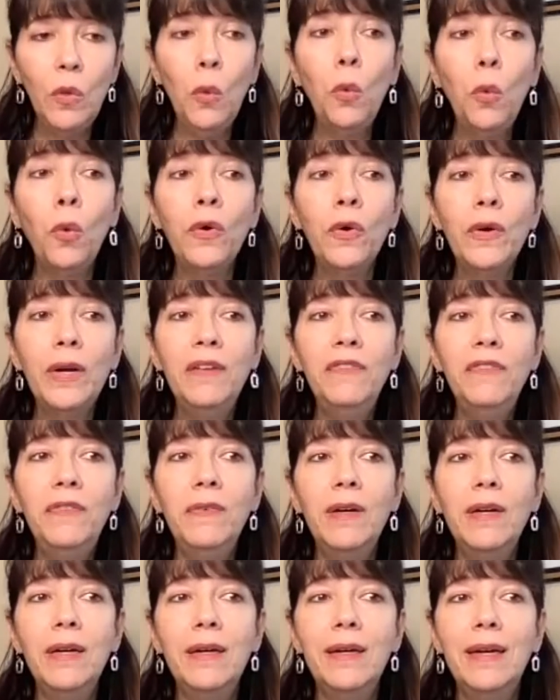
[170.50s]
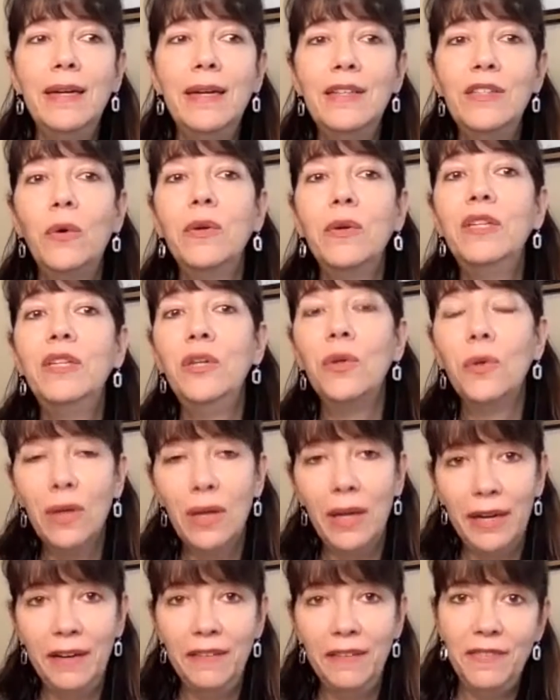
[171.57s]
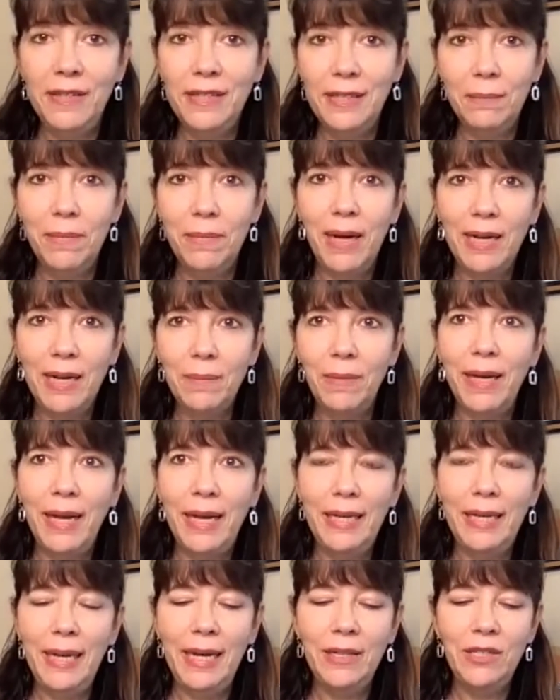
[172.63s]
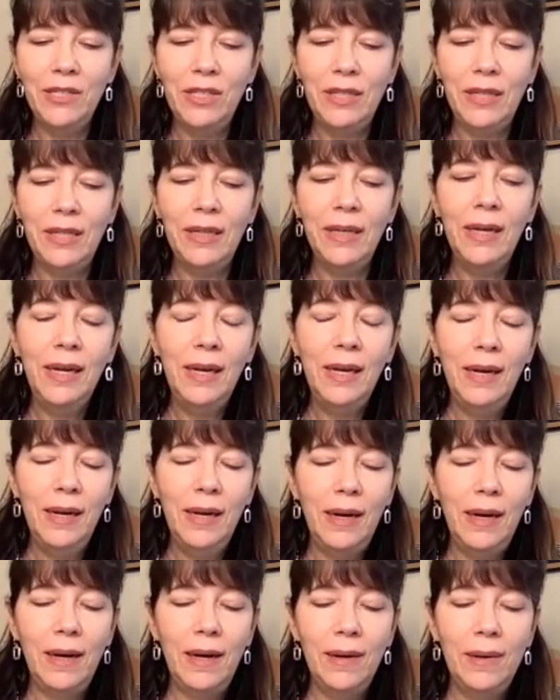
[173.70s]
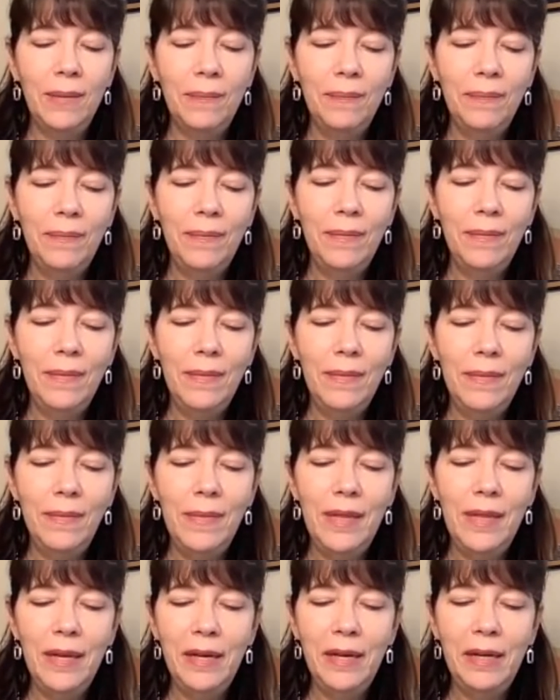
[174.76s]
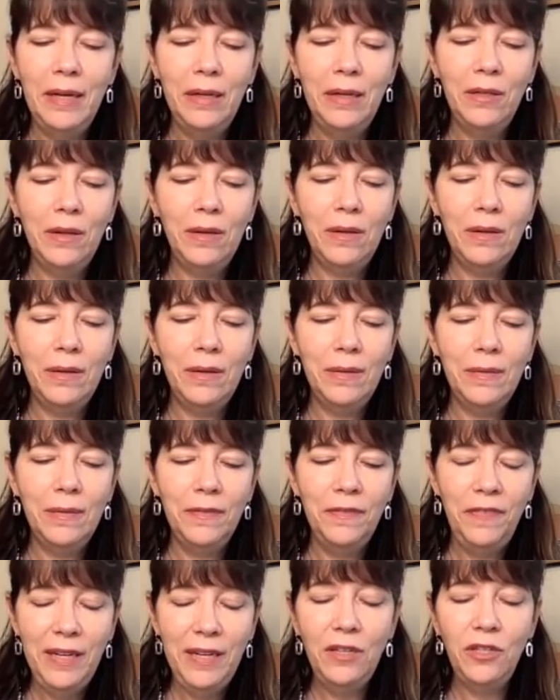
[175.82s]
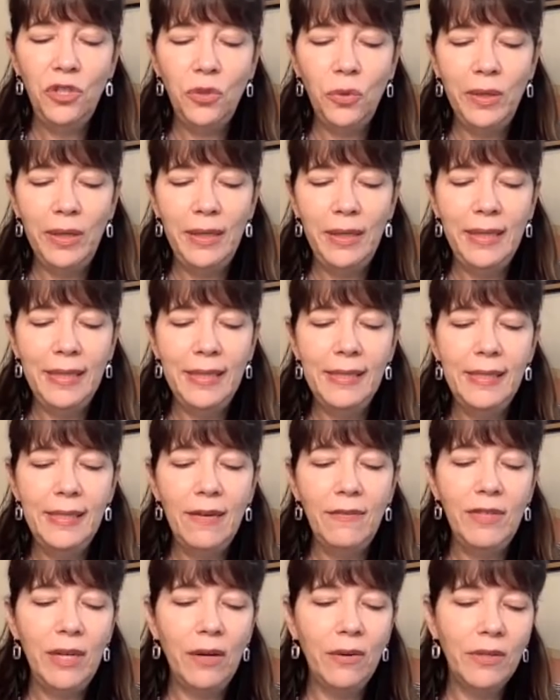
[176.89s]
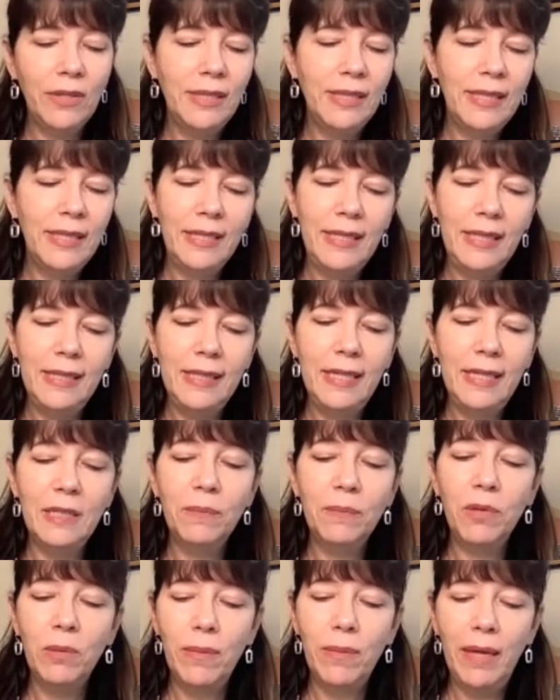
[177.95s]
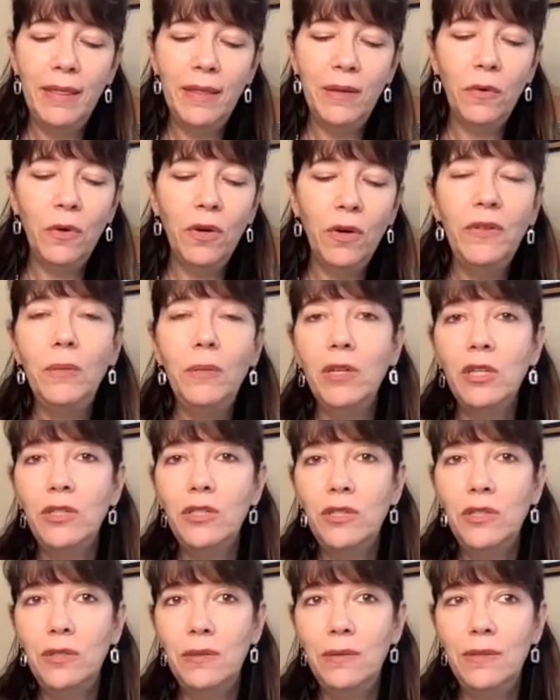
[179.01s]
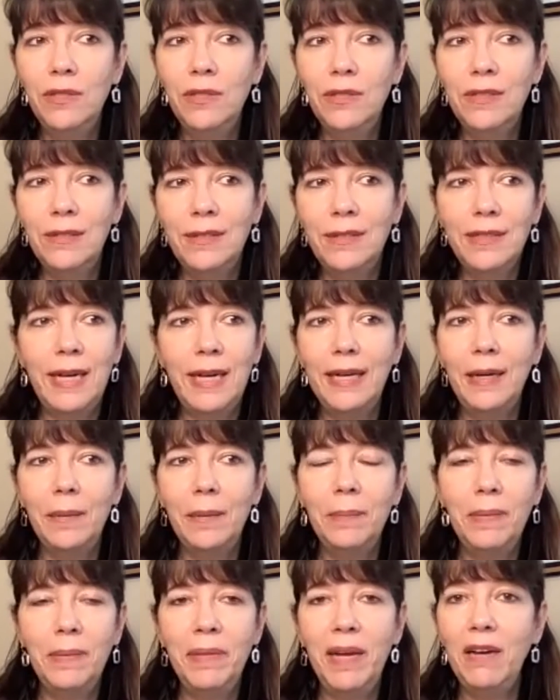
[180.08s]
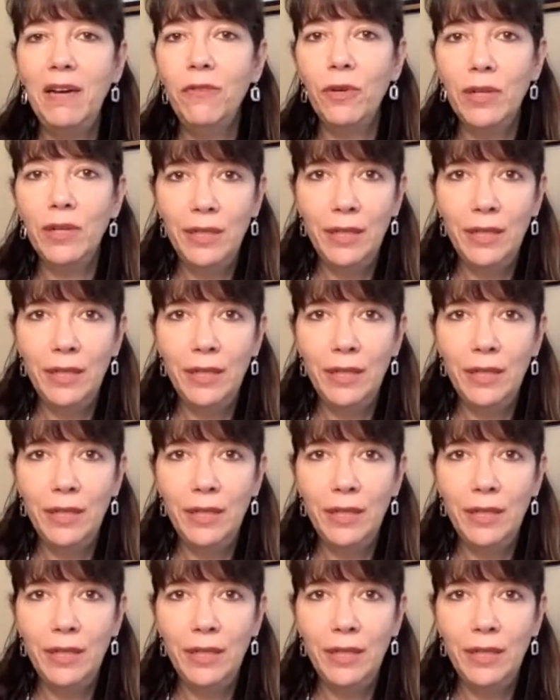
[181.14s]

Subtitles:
or if an adult in your life is impacted by ADHD, the fee to join is $7.60 per month. Or if you want to just sign up and pay for